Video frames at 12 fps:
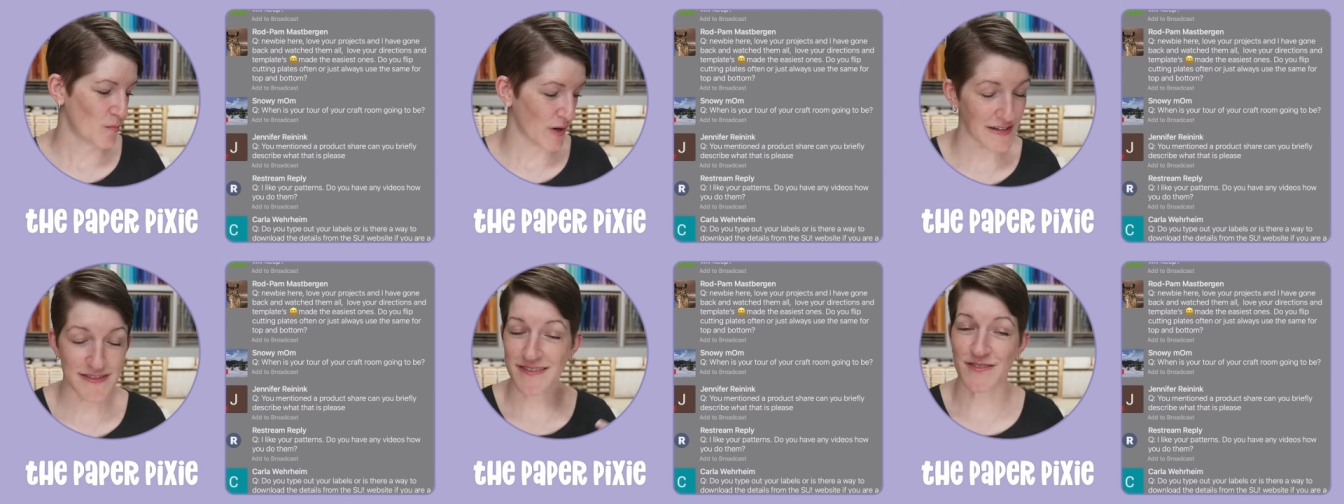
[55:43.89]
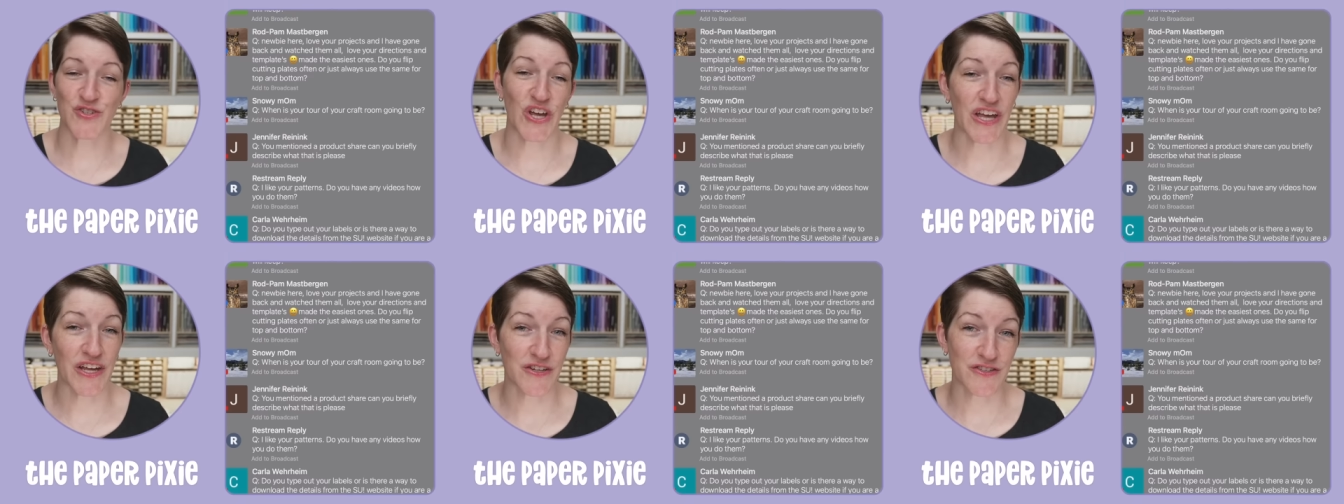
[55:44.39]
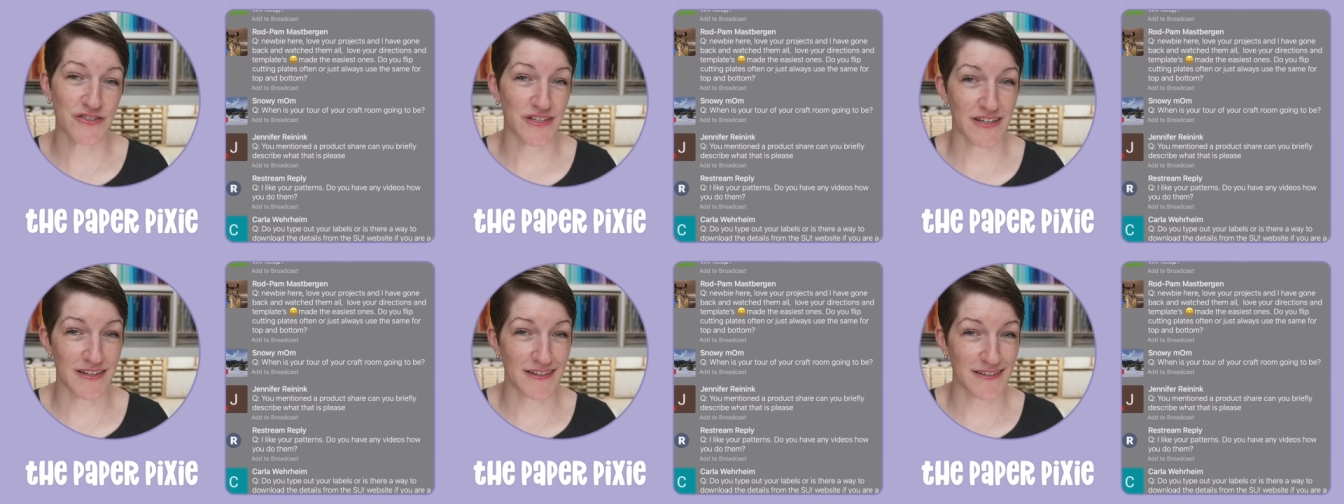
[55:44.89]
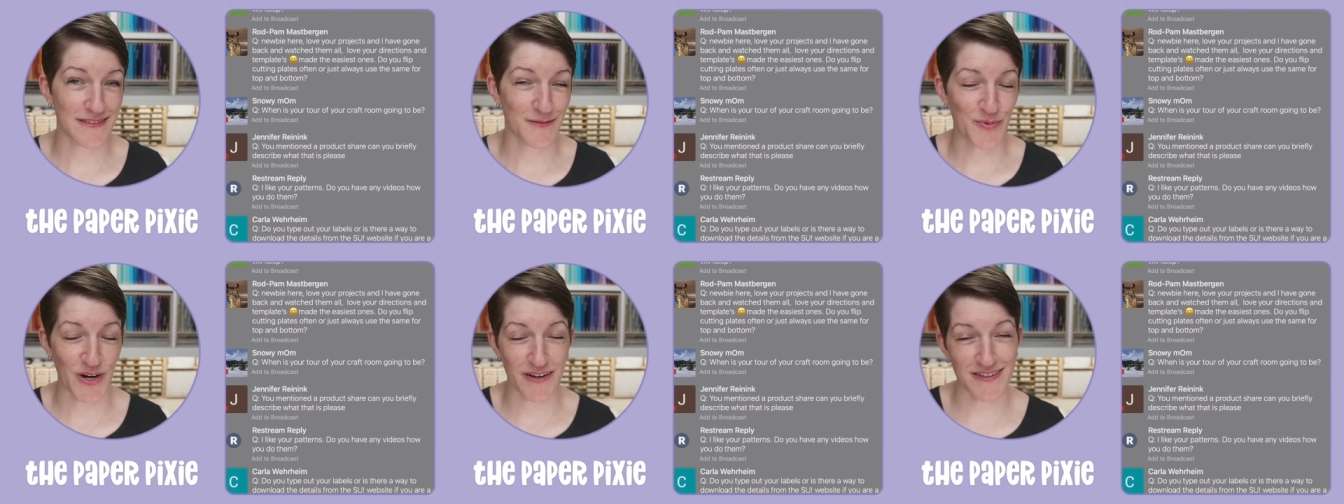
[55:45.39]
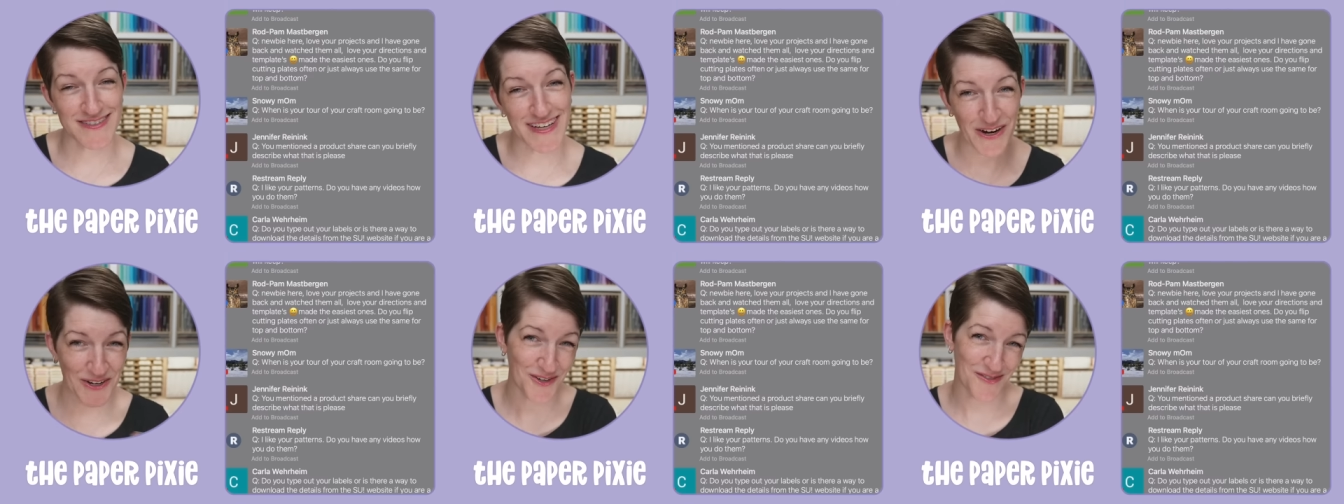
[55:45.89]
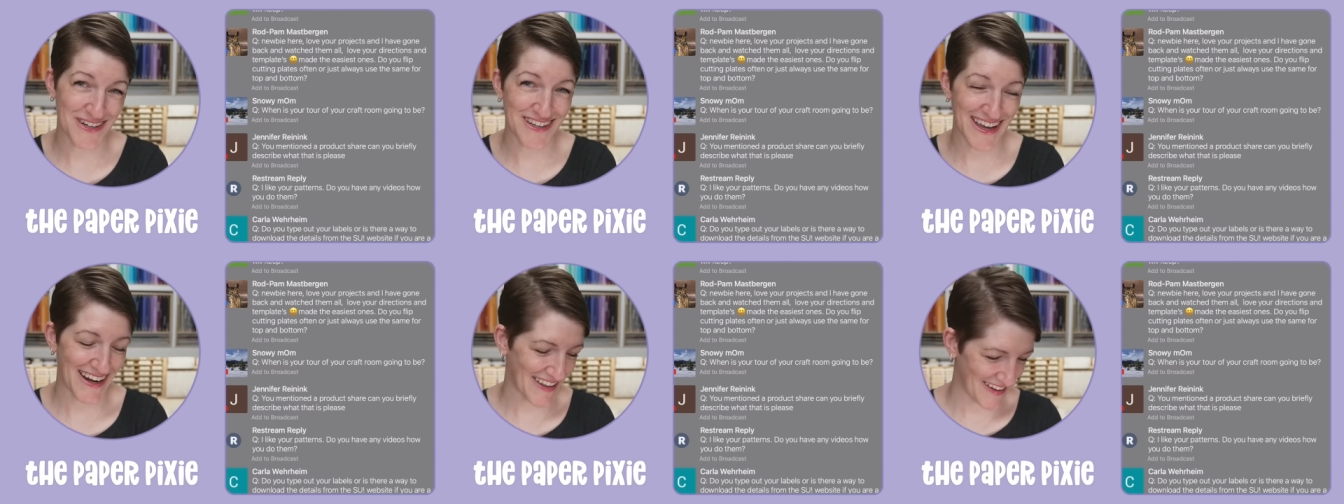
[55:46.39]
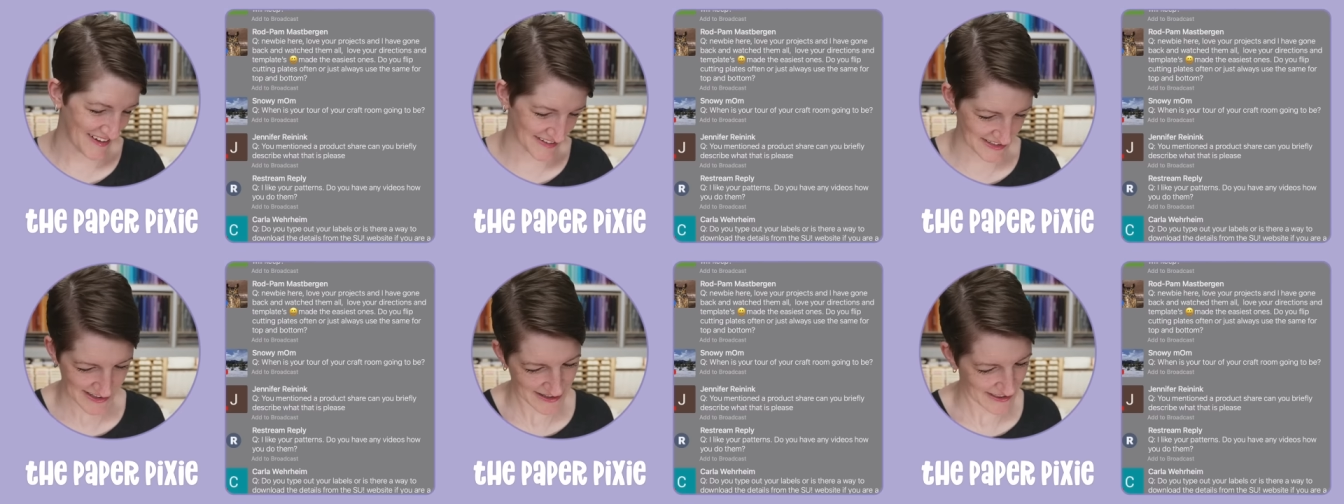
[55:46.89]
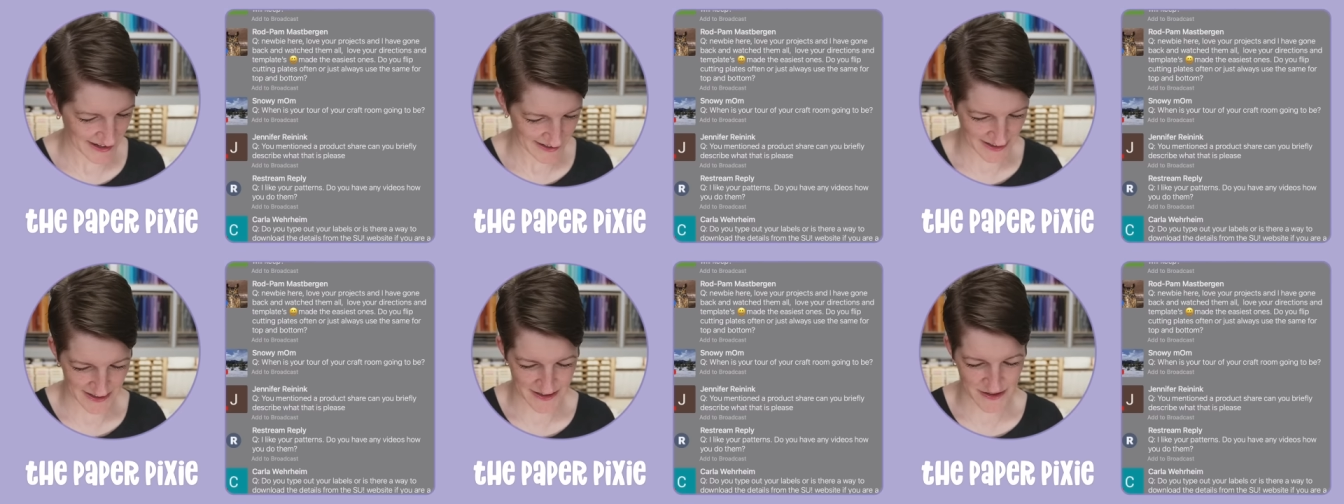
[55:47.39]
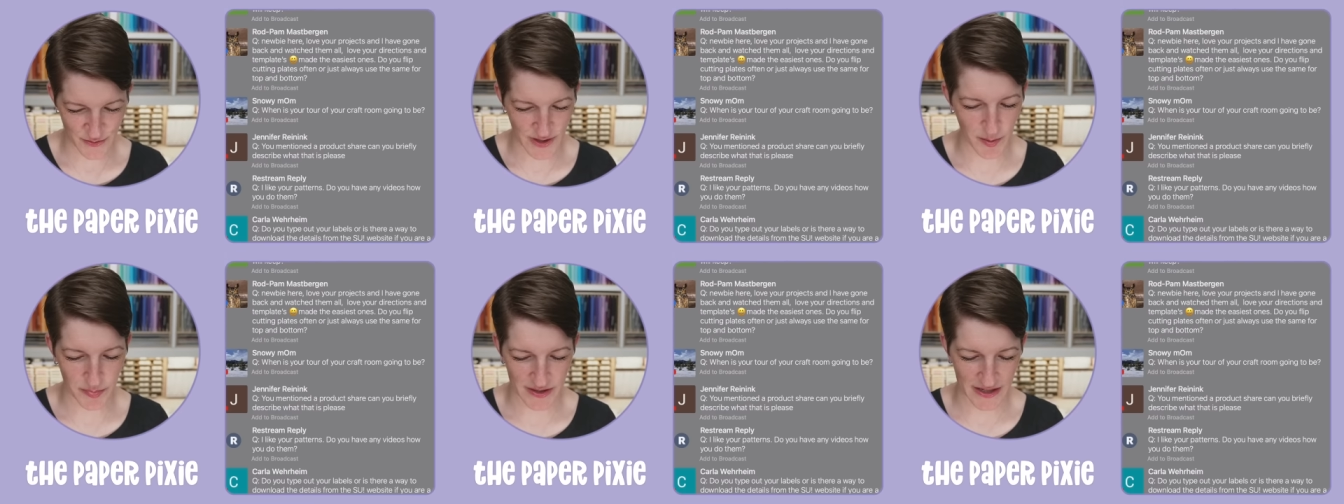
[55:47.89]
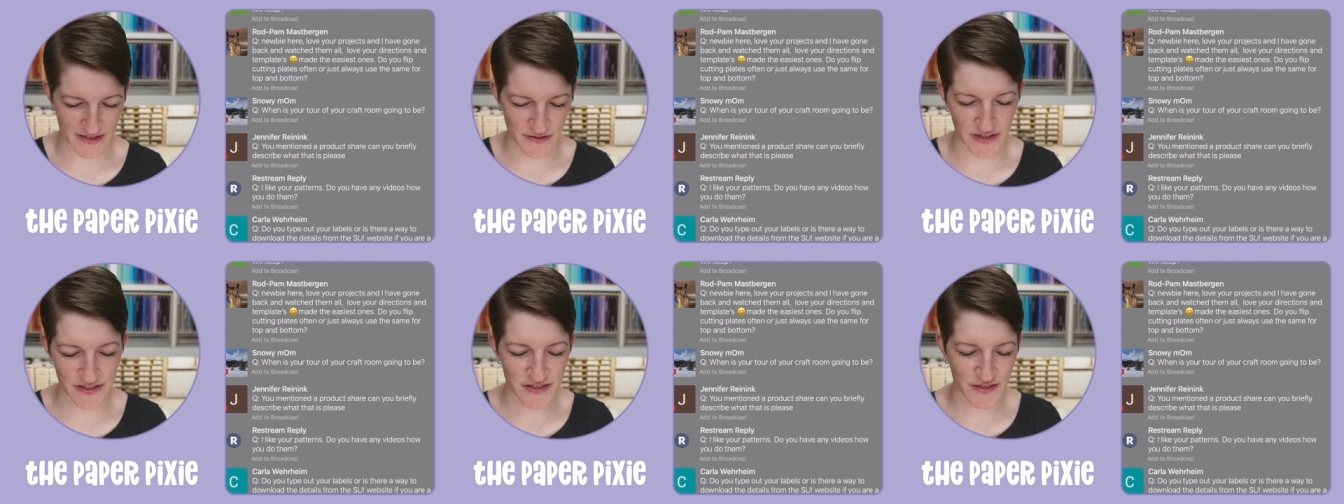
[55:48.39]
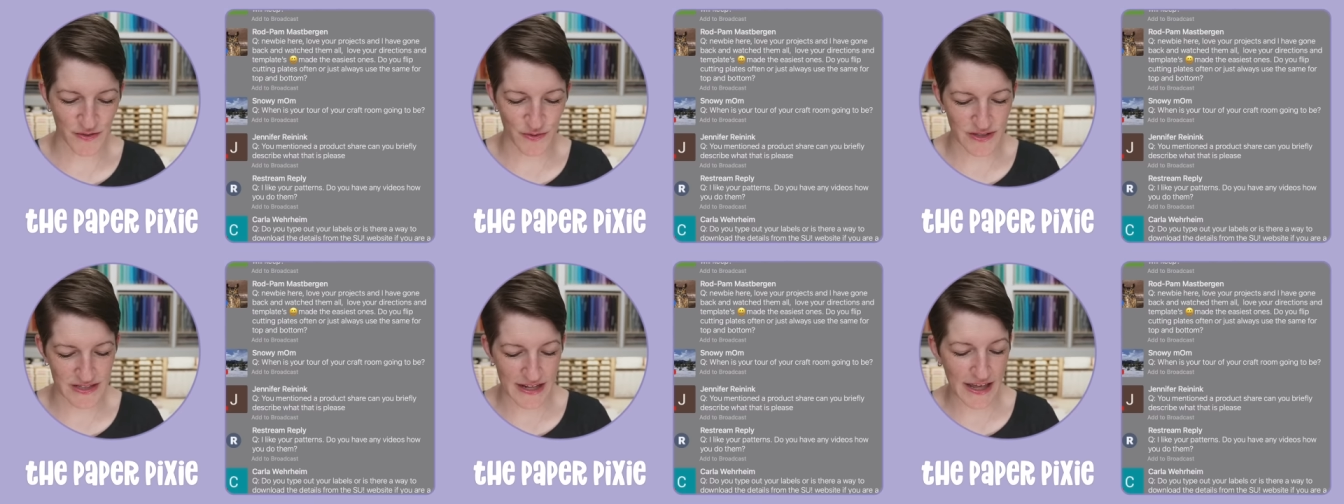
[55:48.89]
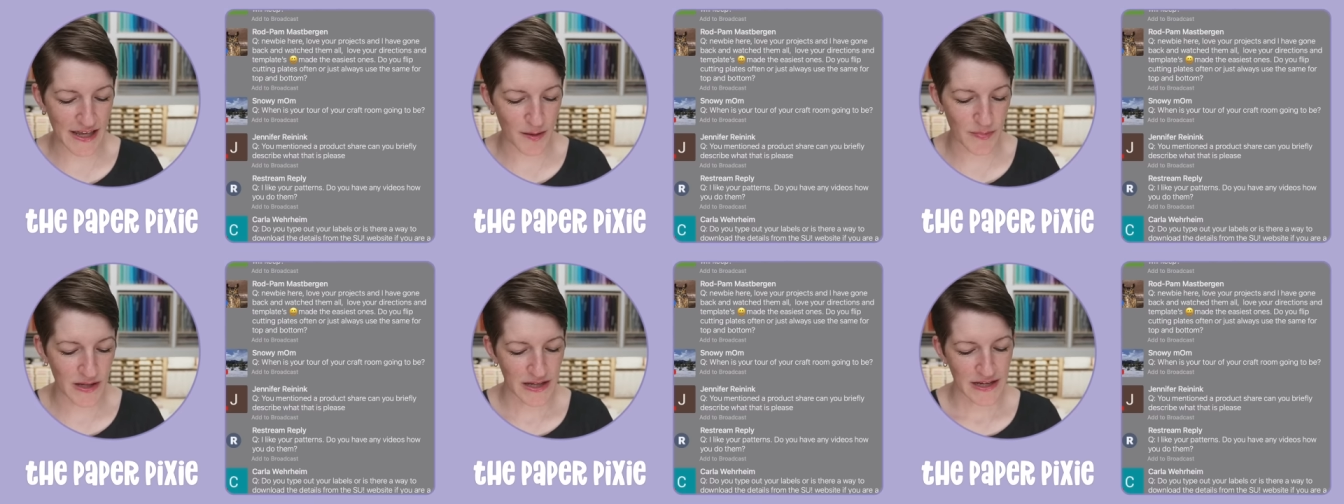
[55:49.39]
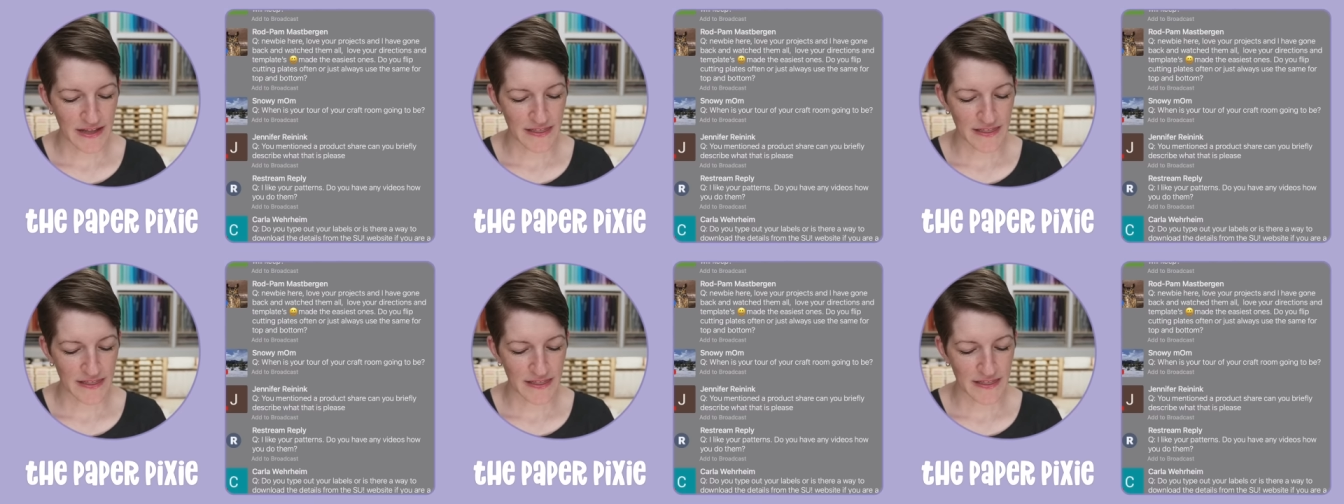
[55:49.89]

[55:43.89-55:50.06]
prices changed and products carried over to catalogs, and then that got too complicated. So I just include the name,